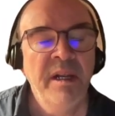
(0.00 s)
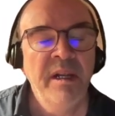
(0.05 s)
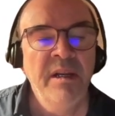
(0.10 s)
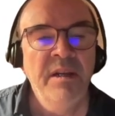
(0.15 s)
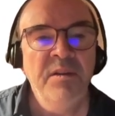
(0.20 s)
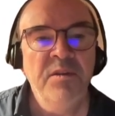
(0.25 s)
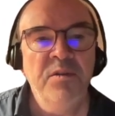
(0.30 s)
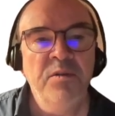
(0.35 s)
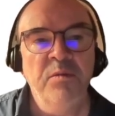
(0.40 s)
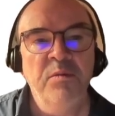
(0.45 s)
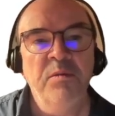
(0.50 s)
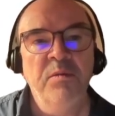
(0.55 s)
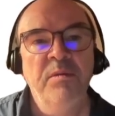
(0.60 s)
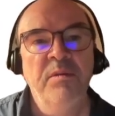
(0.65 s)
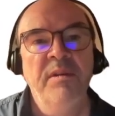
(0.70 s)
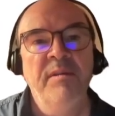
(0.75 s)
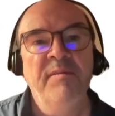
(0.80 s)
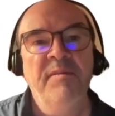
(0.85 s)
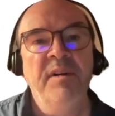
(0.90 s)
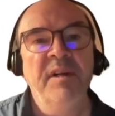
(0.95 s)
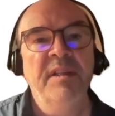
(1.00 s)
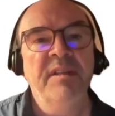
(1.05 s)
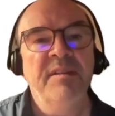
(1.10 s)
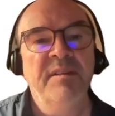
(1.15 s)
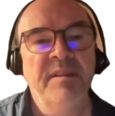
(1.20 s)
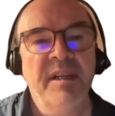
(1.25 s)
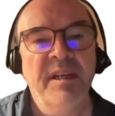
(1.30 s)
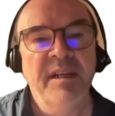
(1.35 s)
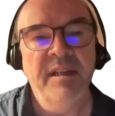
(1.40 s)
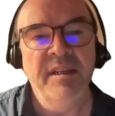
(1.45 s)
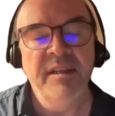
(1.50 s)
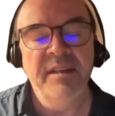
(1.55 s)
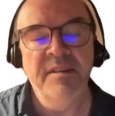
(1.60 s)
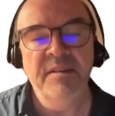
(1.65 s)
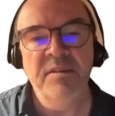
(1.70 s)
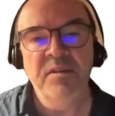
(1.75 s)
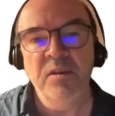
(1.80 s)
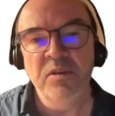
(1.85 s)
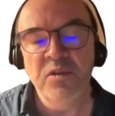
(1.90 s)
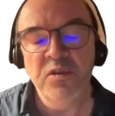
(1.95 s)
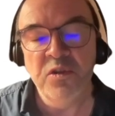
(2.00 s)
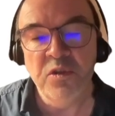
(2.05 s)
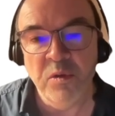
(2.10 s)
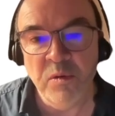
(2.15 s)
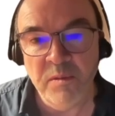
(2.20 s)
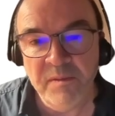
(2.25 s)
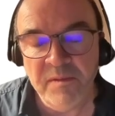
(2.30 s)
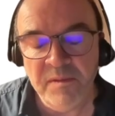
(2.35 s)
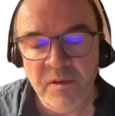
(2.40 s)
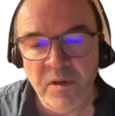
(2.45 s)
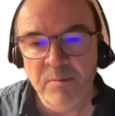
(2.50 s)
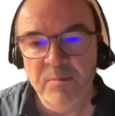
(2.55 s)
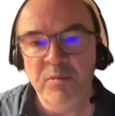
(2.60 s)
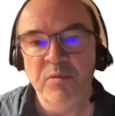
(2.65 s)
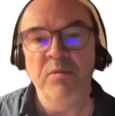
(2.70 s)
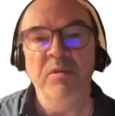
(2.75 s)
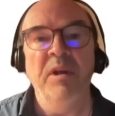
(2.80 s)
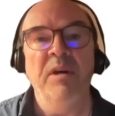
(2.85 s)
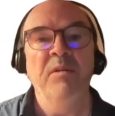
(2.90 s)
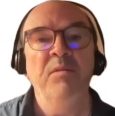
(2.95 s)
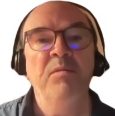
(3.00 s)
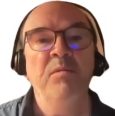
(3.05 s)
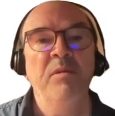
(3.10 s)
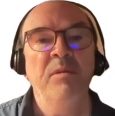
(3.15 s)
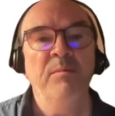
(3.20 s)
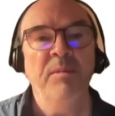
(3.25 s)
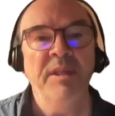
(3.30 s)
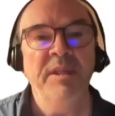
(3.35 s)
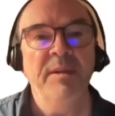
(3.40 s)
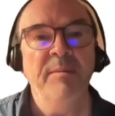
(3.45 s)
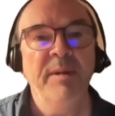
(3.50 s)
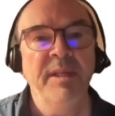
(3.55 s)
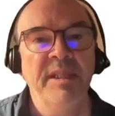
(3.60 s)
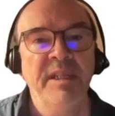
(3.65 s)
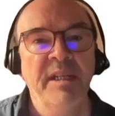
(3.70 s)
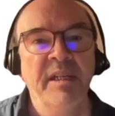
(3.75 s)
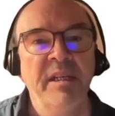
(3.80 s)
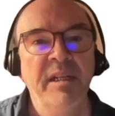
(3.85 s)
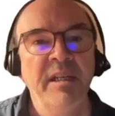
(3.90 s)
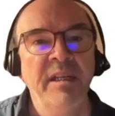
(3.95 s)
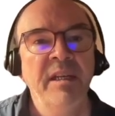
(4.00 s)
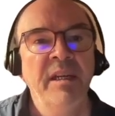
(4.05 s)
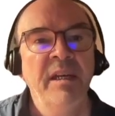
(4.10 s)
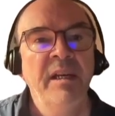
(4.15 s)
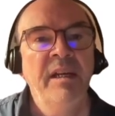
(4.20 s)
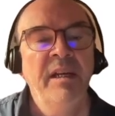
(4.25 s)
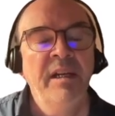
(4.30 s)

So in fact, it's not solved up to now mathematically.